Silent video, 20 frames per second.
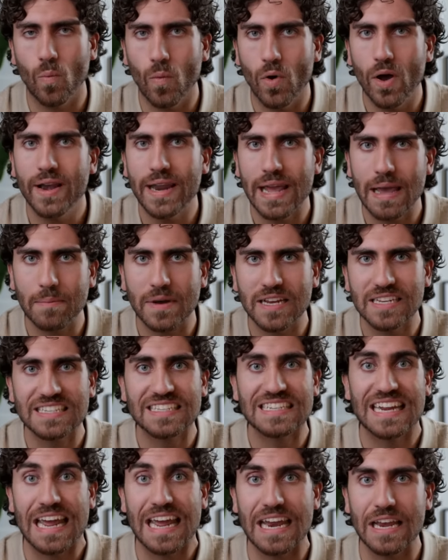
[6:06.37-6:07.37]
What am I
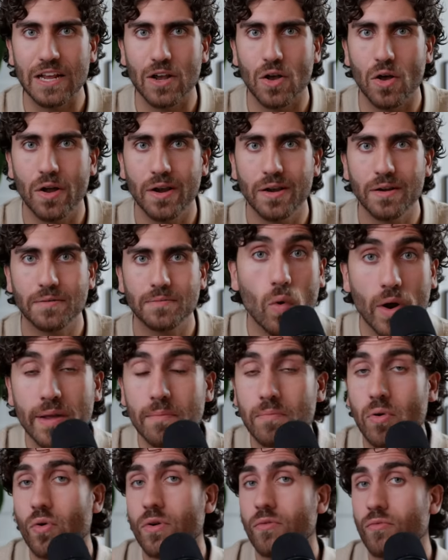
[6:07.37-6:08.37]
standing on? One
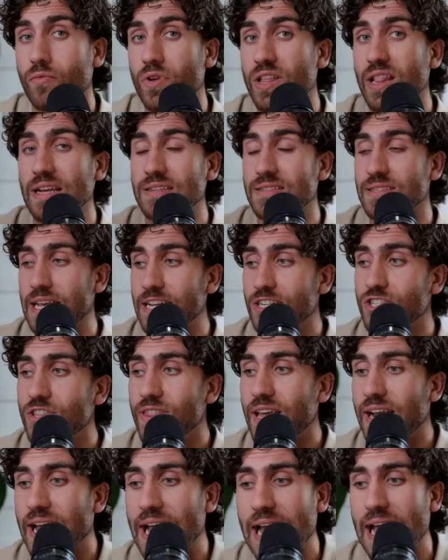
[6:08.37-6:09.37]
important
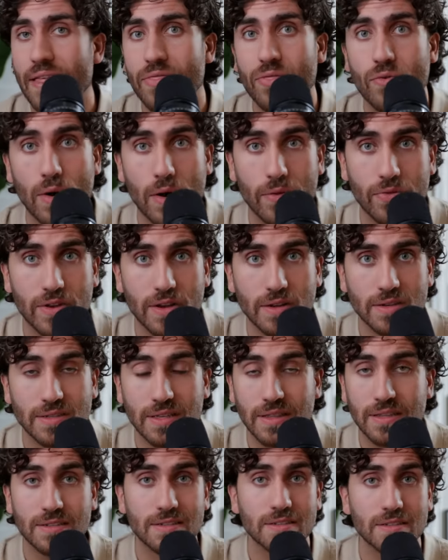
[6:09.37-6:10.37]
realization that I had throughout
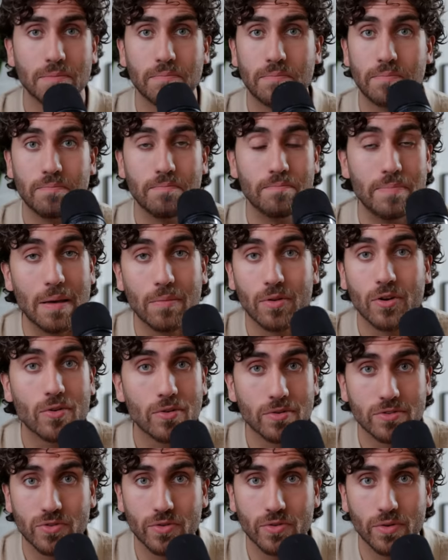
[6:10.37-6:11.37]
this, and this is a
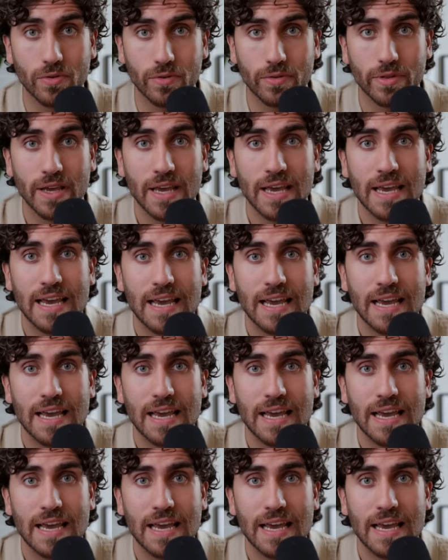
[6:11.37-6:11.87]
biblical truth,